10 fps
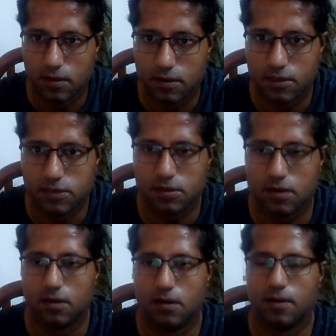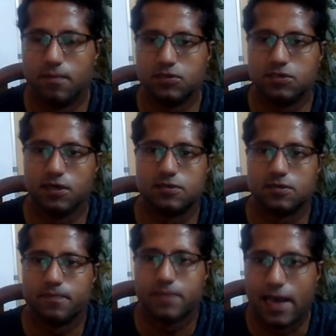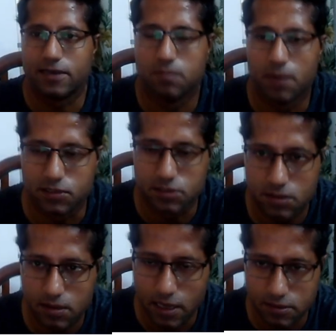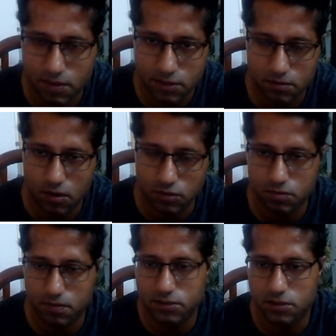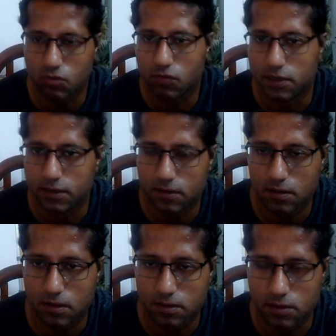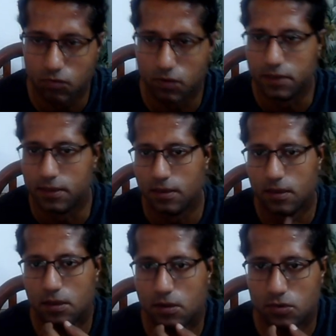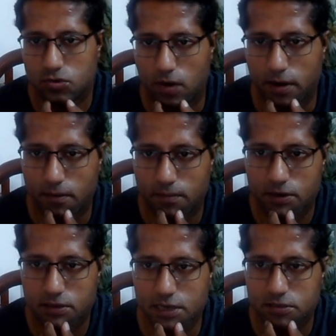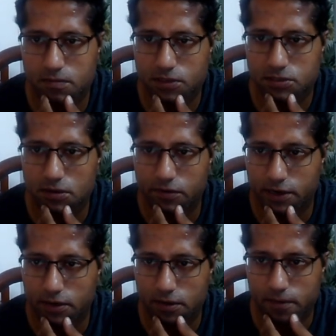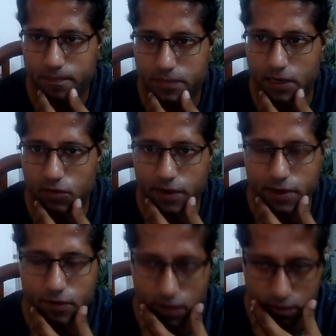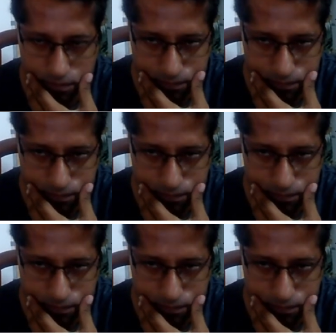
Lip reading: this number 6, as much also means equality. So a number is as much greater than 21